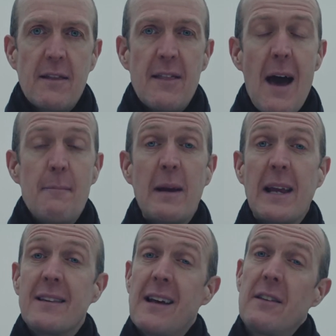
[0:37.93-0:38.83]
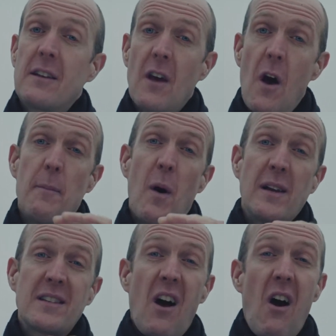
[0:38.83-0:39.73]
That means at the
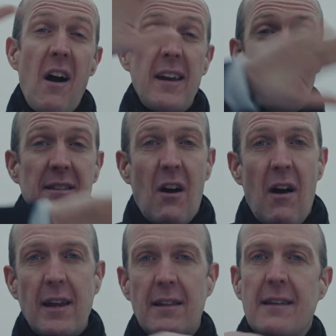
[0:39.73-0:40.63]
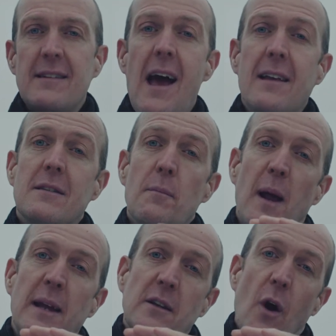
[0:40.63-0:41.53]
turbine's highest height, that's as the
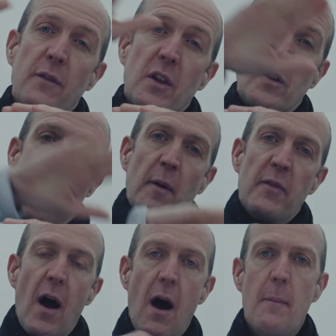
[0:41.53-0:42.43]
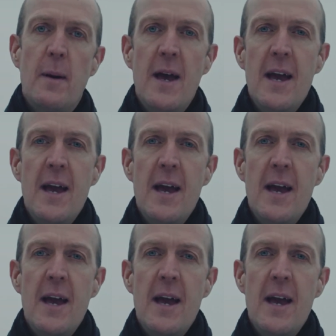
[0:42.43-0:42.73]
blades go over the top of the hub,